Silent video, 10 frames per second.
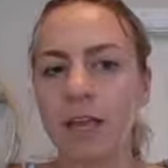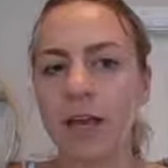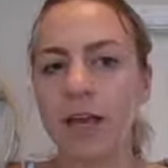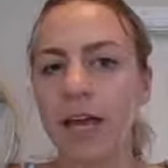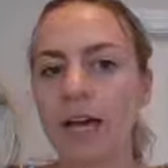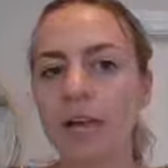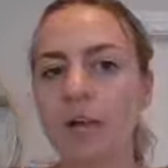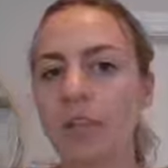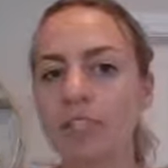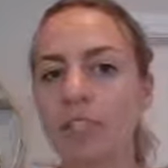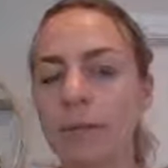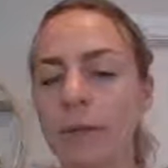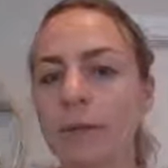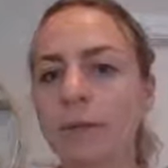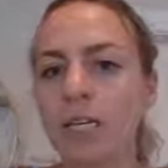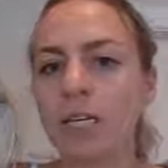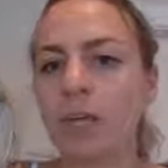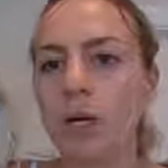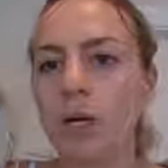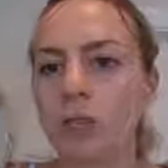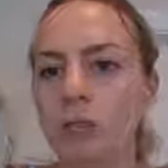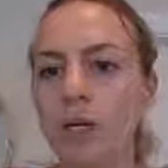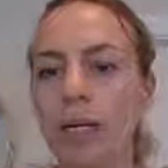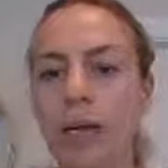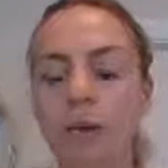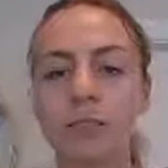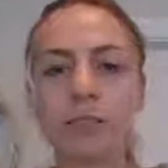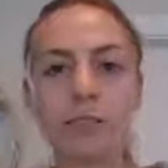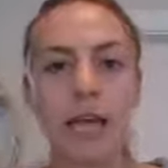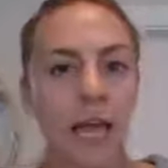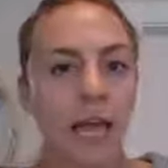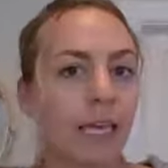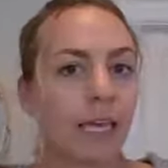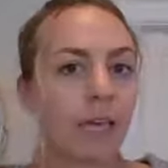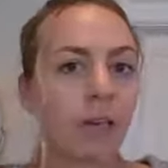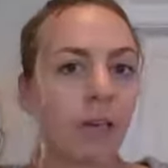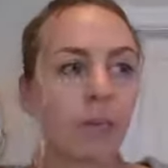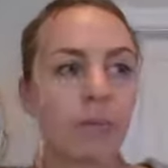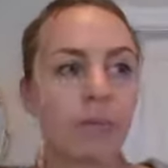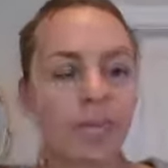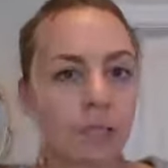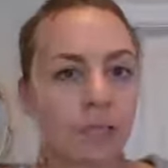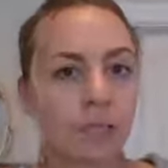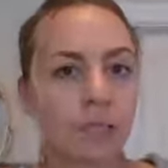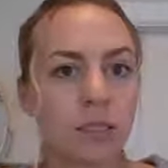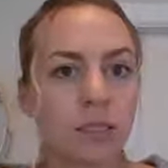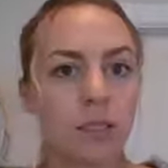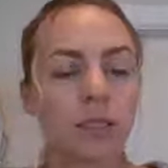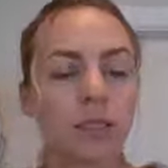I had a question about pre and post workout snacking or meals.